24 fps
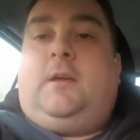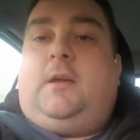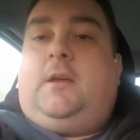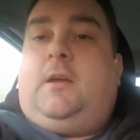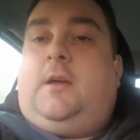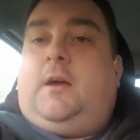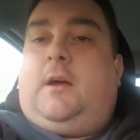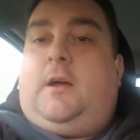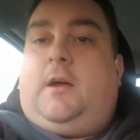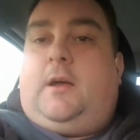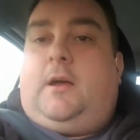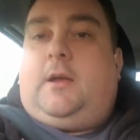
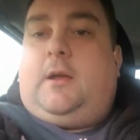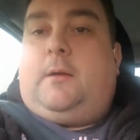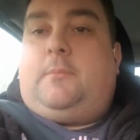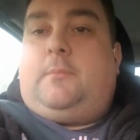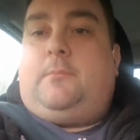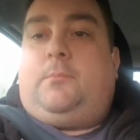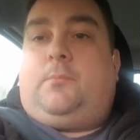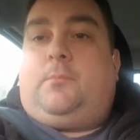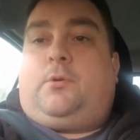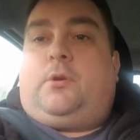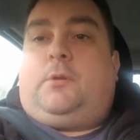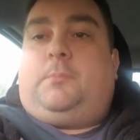
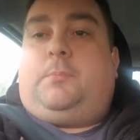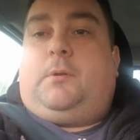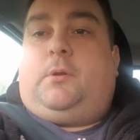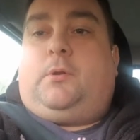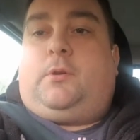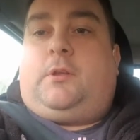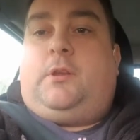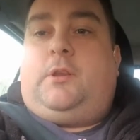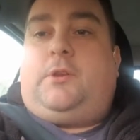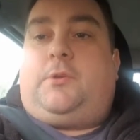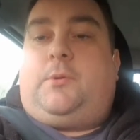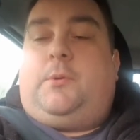I'm going to be
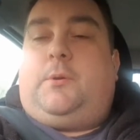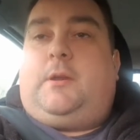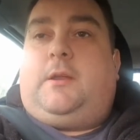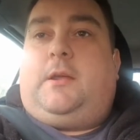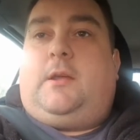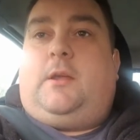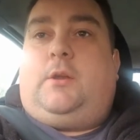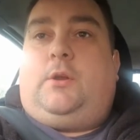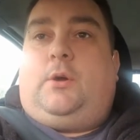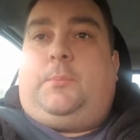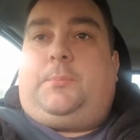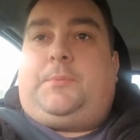looking at doing
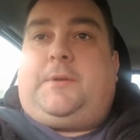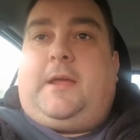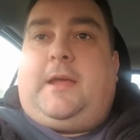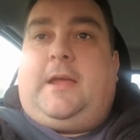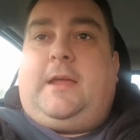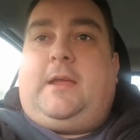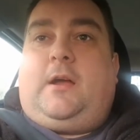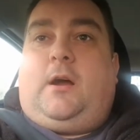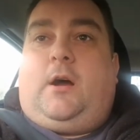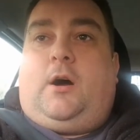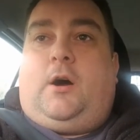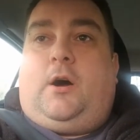an
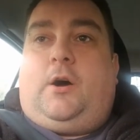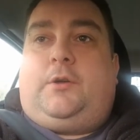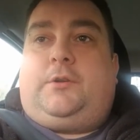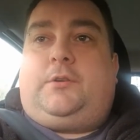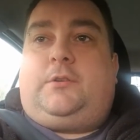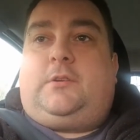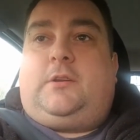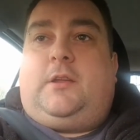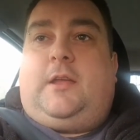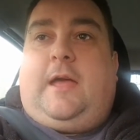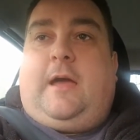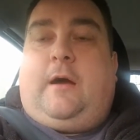update
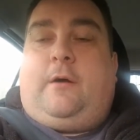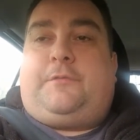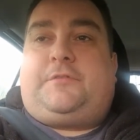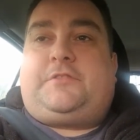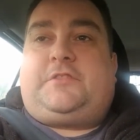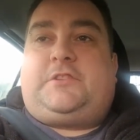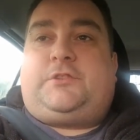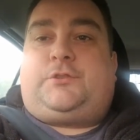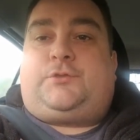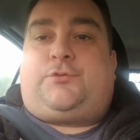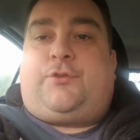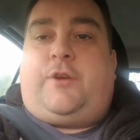on
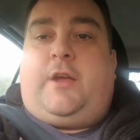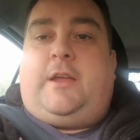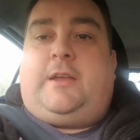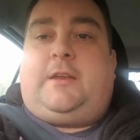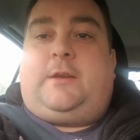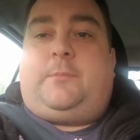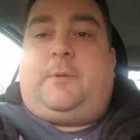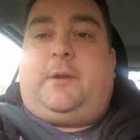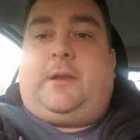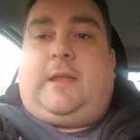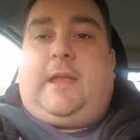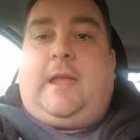Elvis's
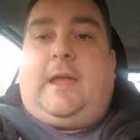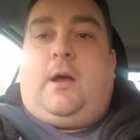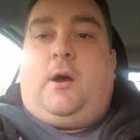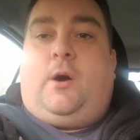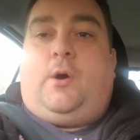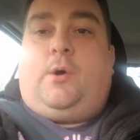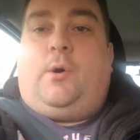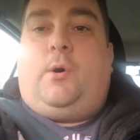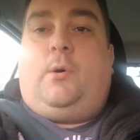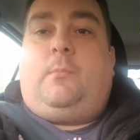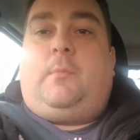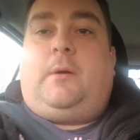training when I get
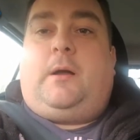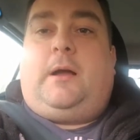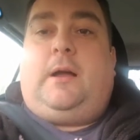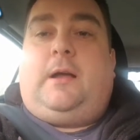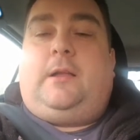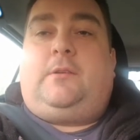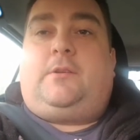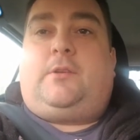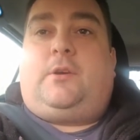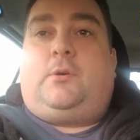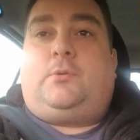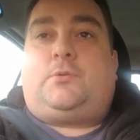home,
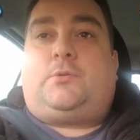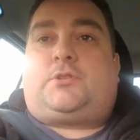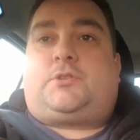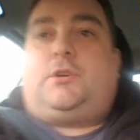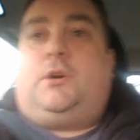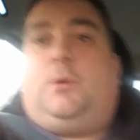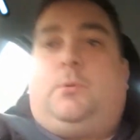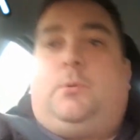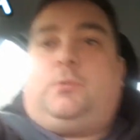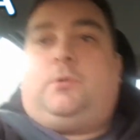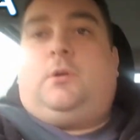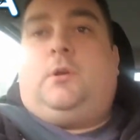and
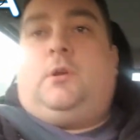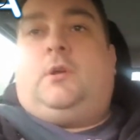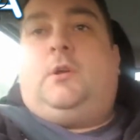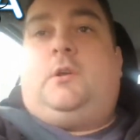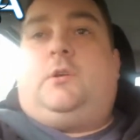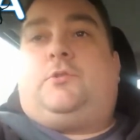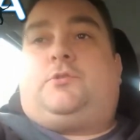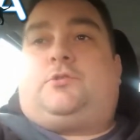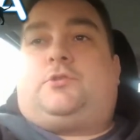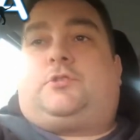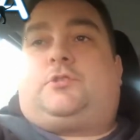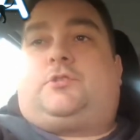also
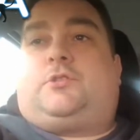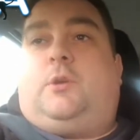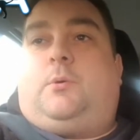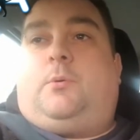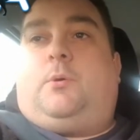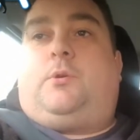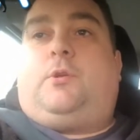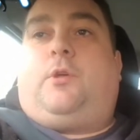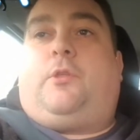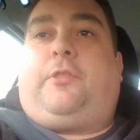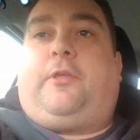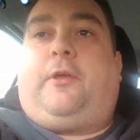just do
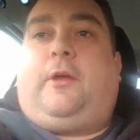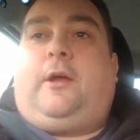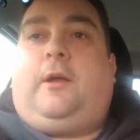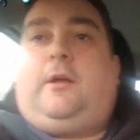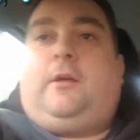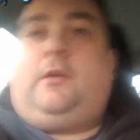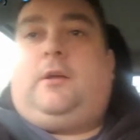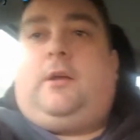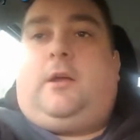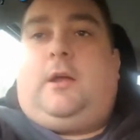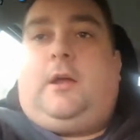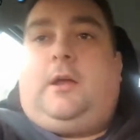another
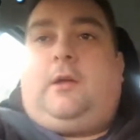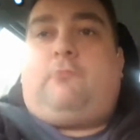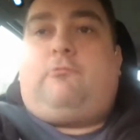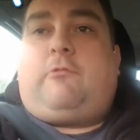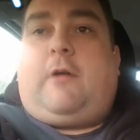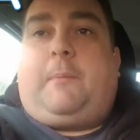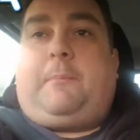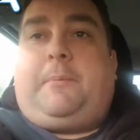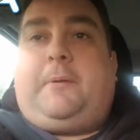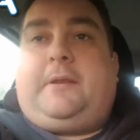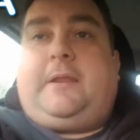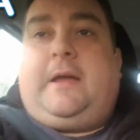
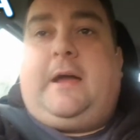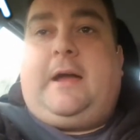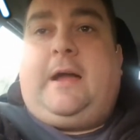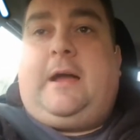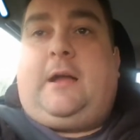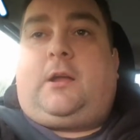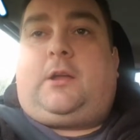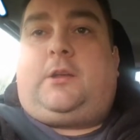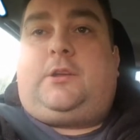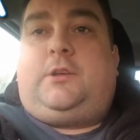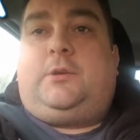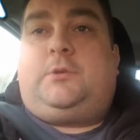wrapping
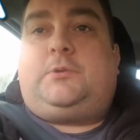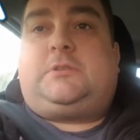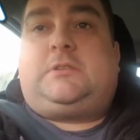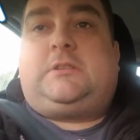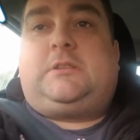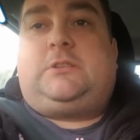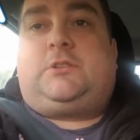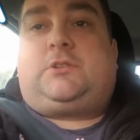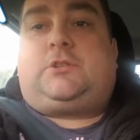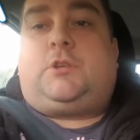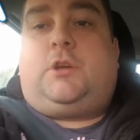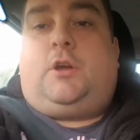hack
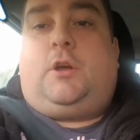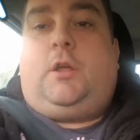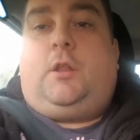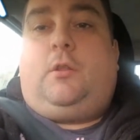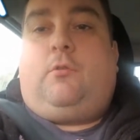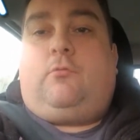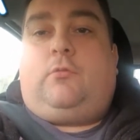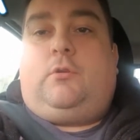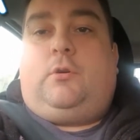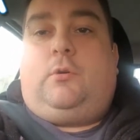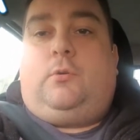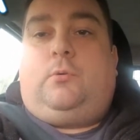using toilet
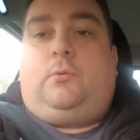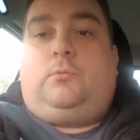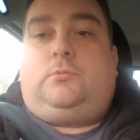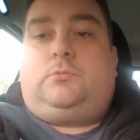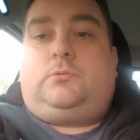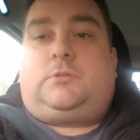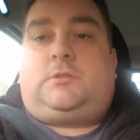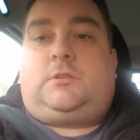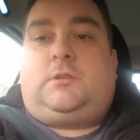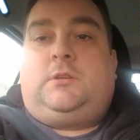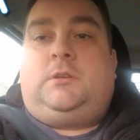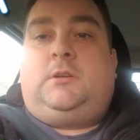
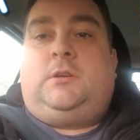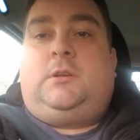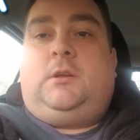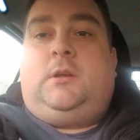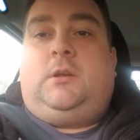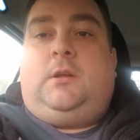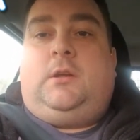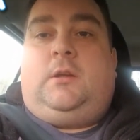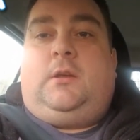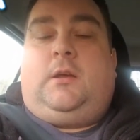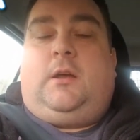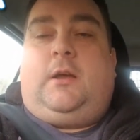rolls,
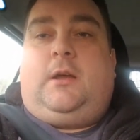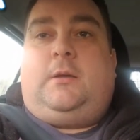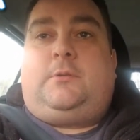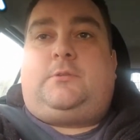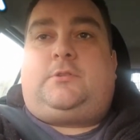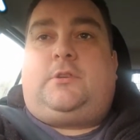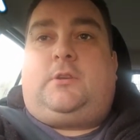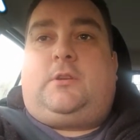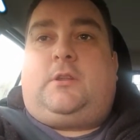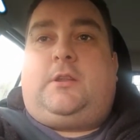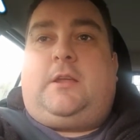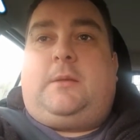
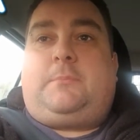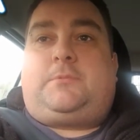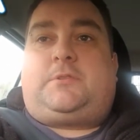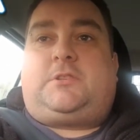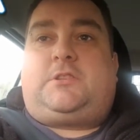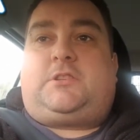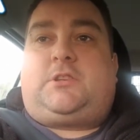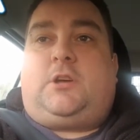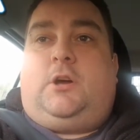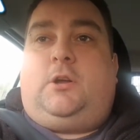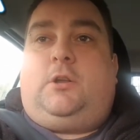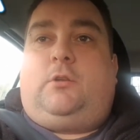do the empty
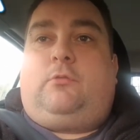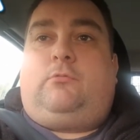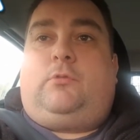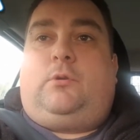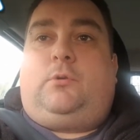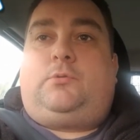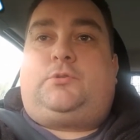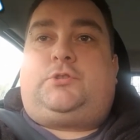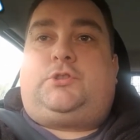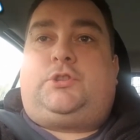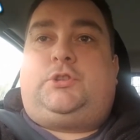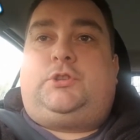toilet
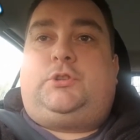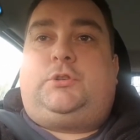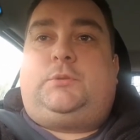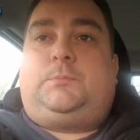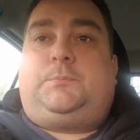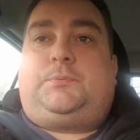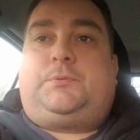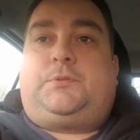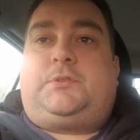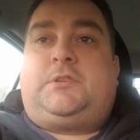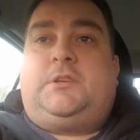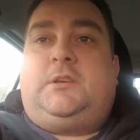roll
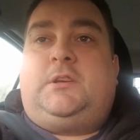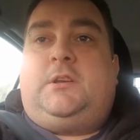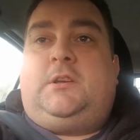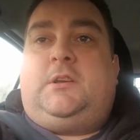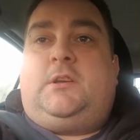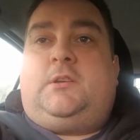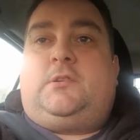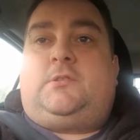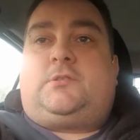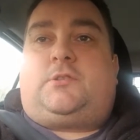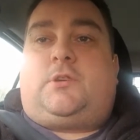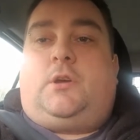tubes.
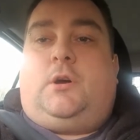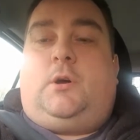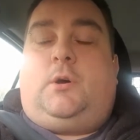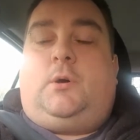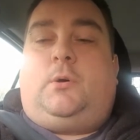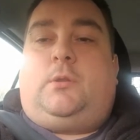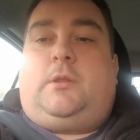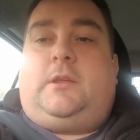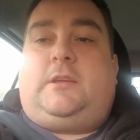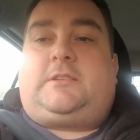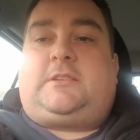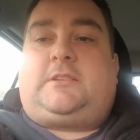So
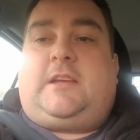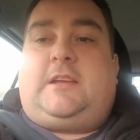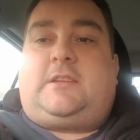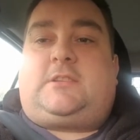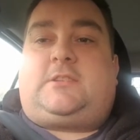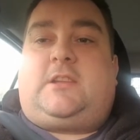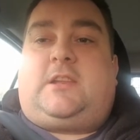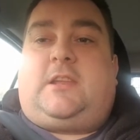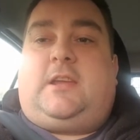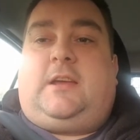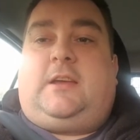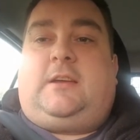let's get
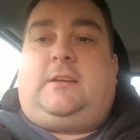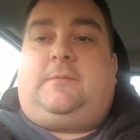to that.